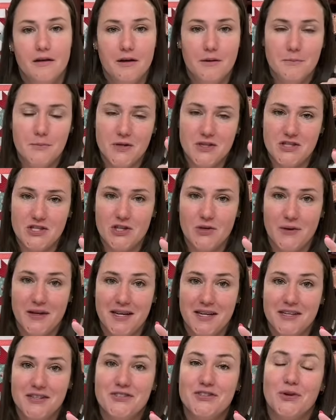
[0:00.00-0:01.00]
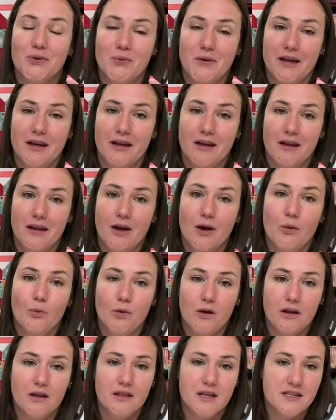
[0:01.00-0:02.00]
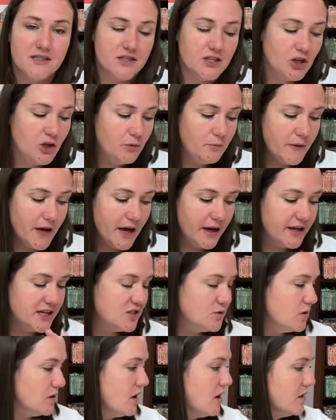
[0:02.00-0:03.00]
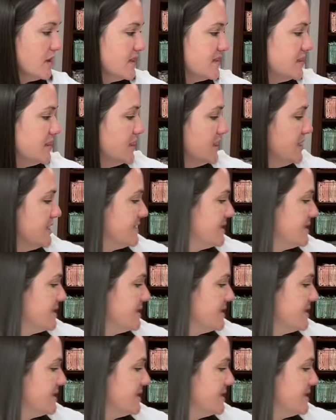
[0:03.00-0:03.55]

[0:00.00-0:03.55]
puts you in to win one of these cute baggies with all these goodies